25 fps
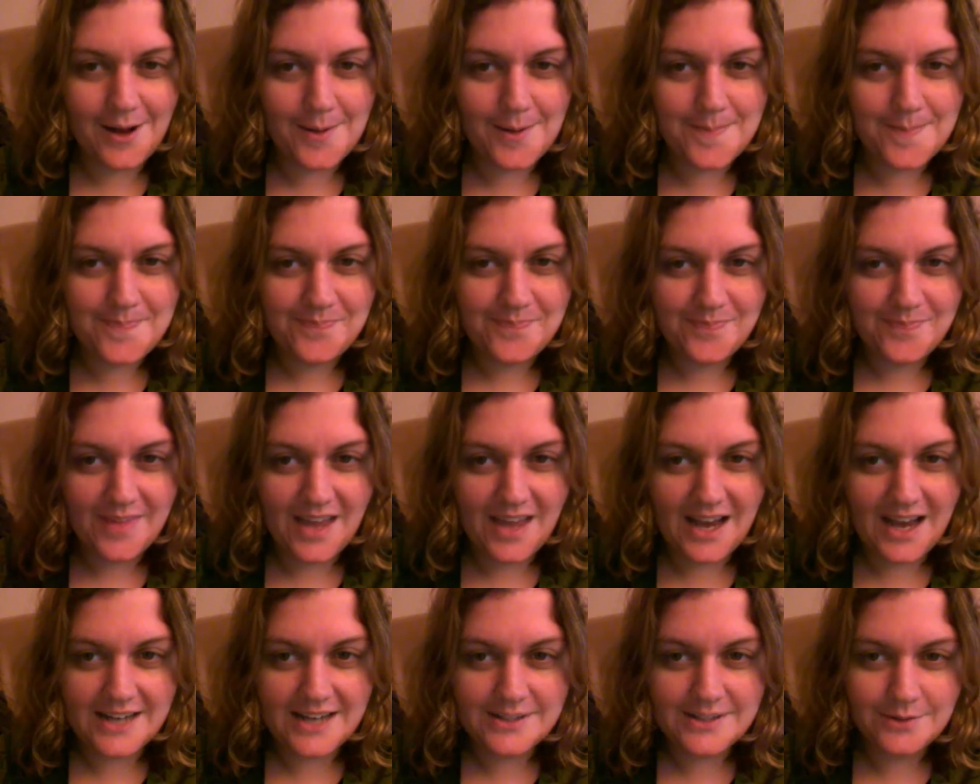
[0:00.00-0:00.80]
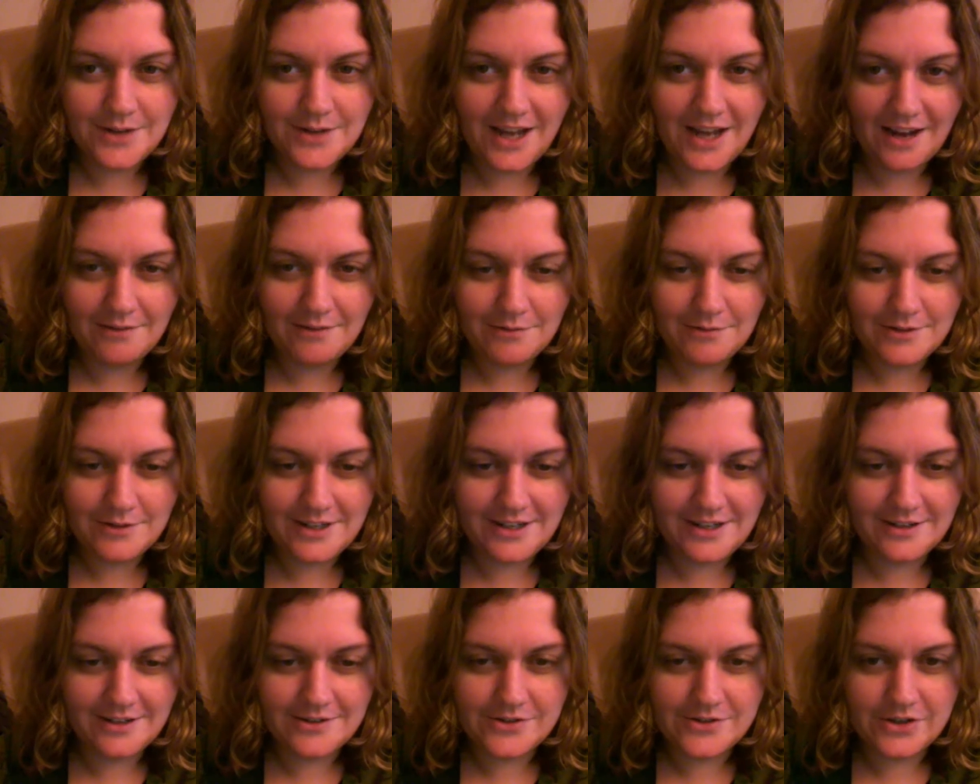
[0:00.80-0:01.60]
um, I don't have
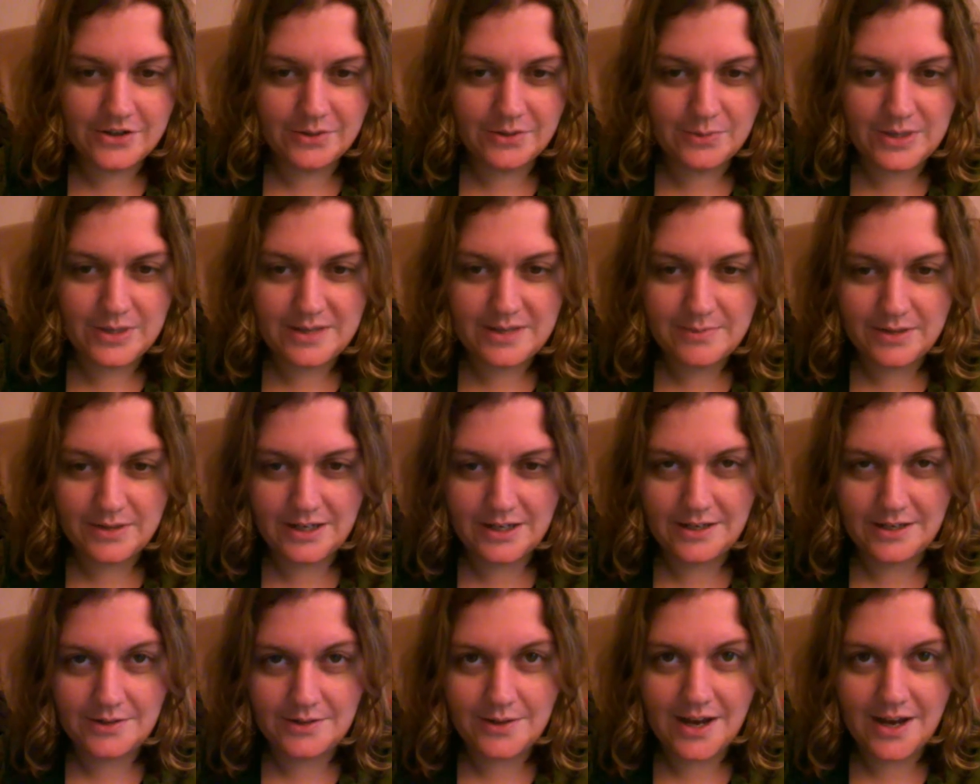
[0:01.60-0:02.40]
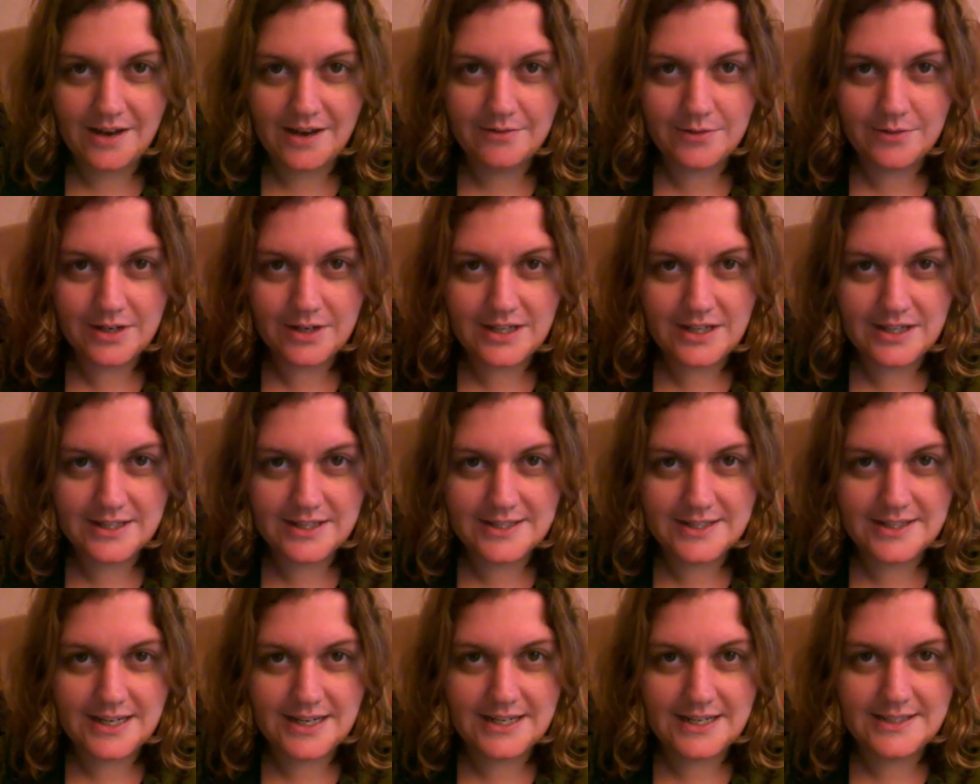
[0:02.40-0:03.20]
one here in Germany, but I do have one in
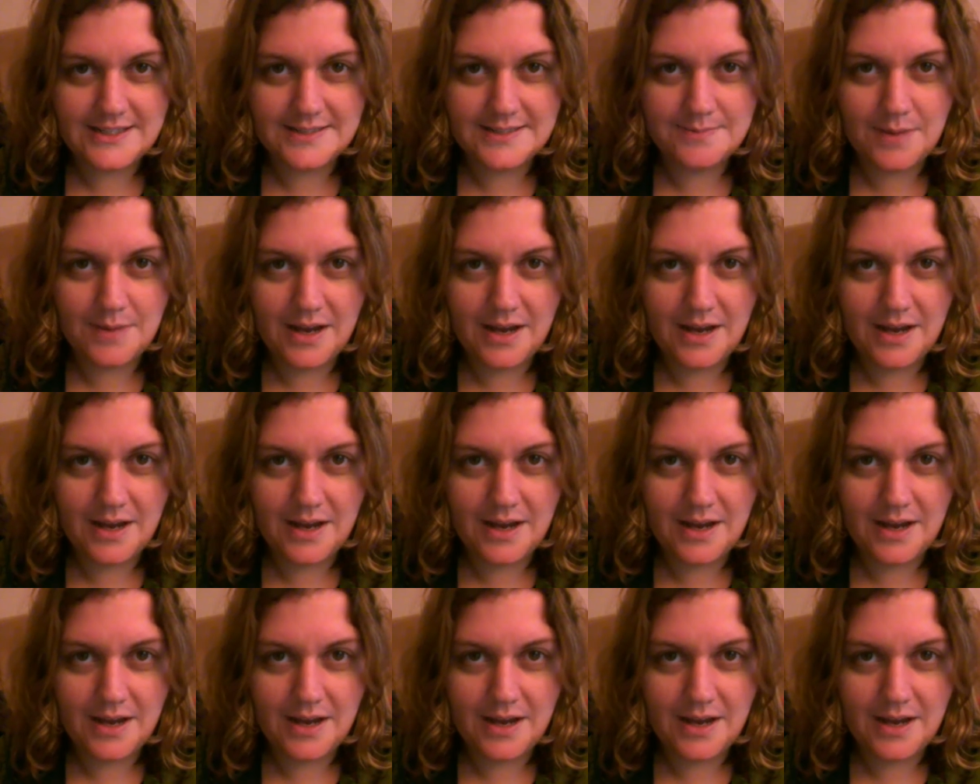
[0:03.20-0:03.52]
the States.